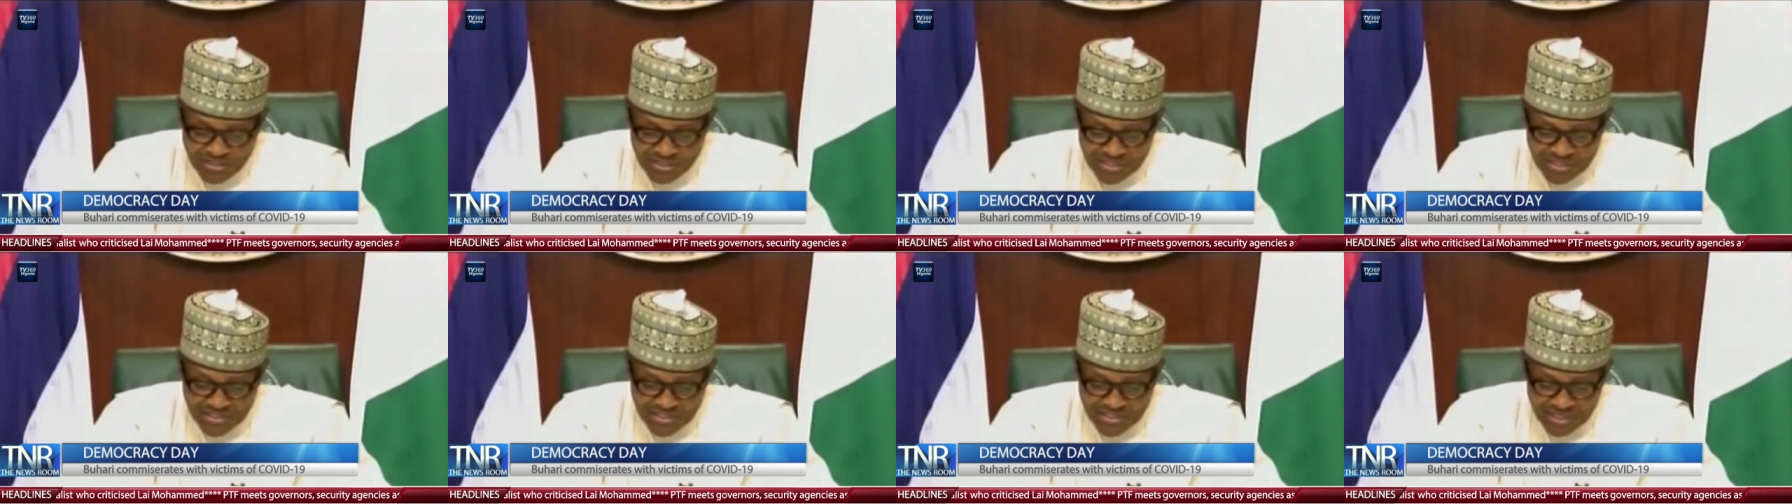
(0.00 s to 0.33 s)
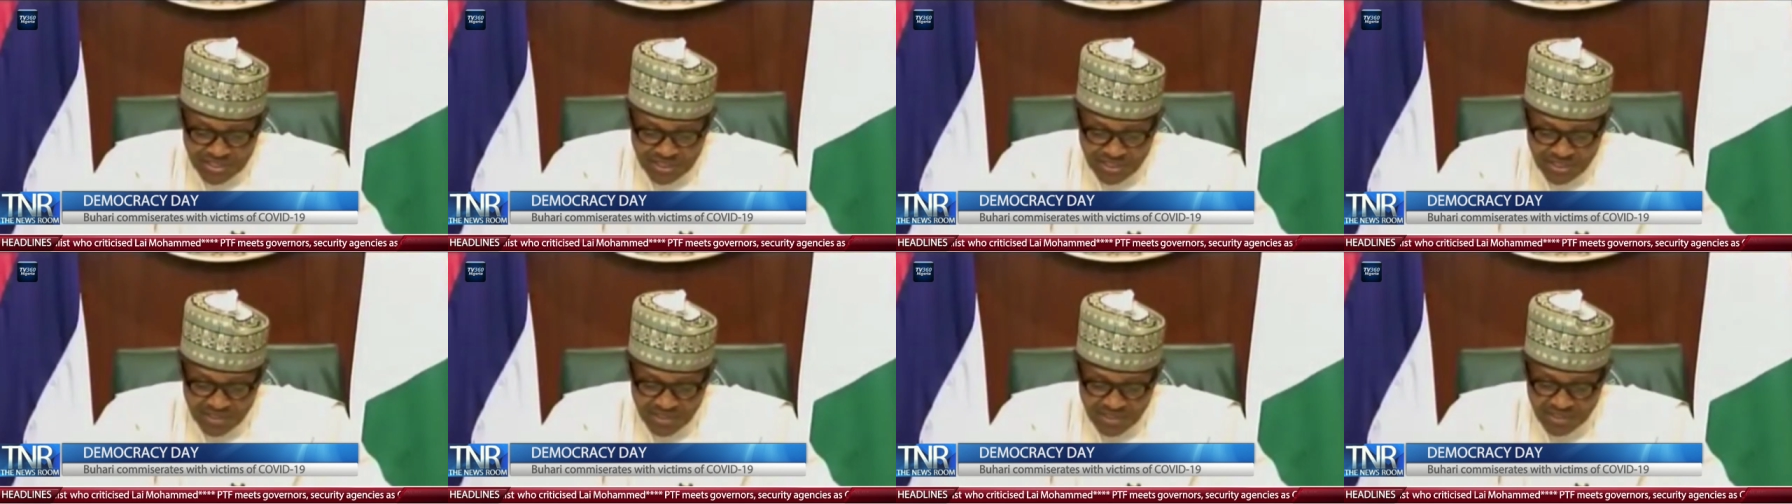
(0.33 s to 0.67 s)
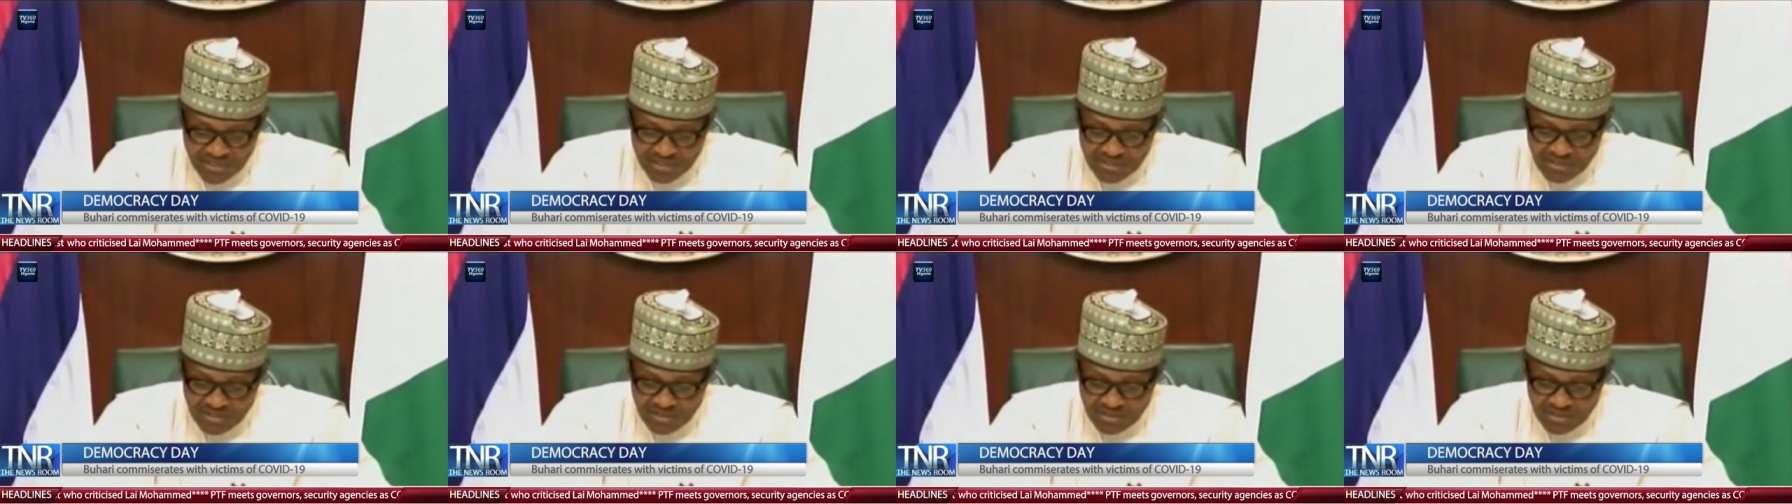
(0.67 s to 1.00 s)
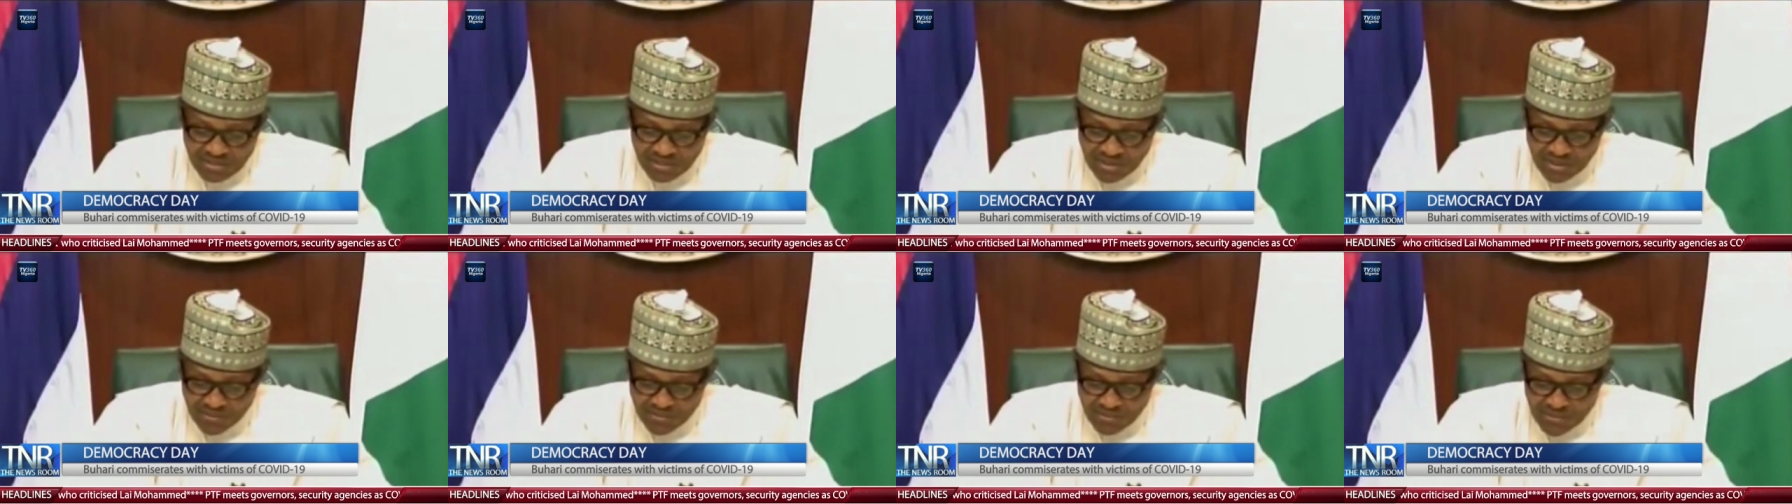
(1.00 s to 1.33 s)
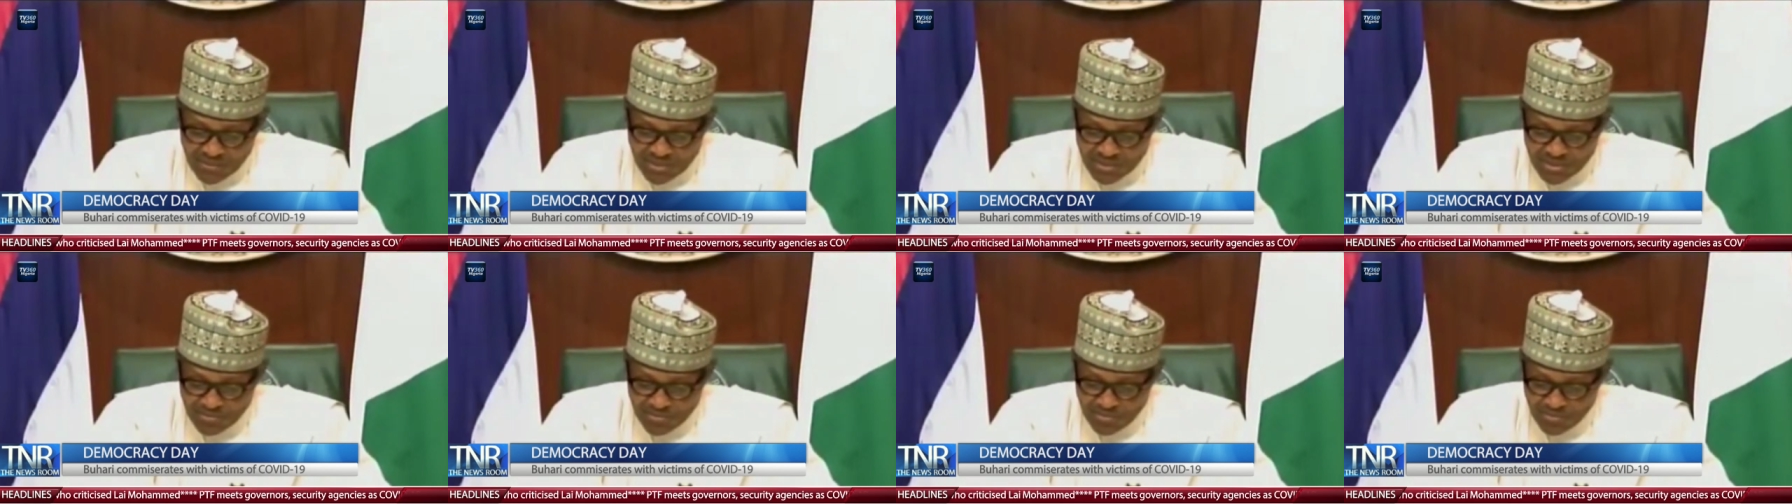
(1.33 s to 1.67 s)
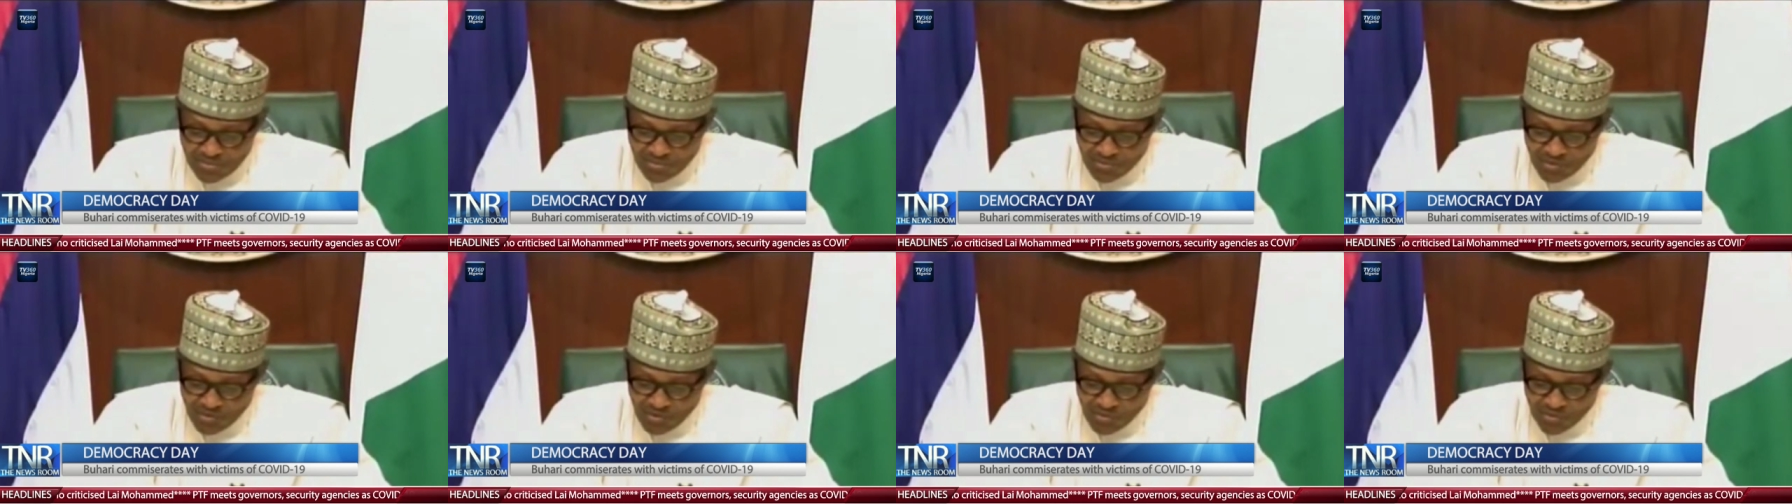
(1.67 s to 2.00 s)
Center
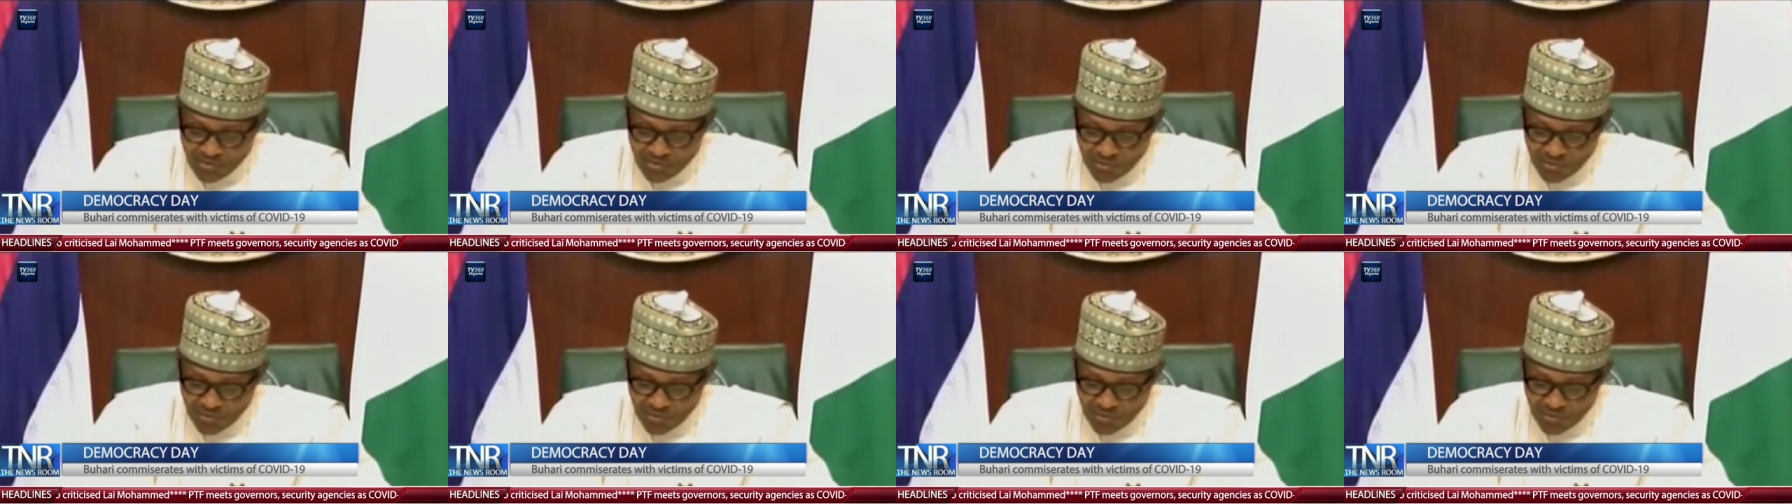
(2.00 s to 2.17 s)
responsible for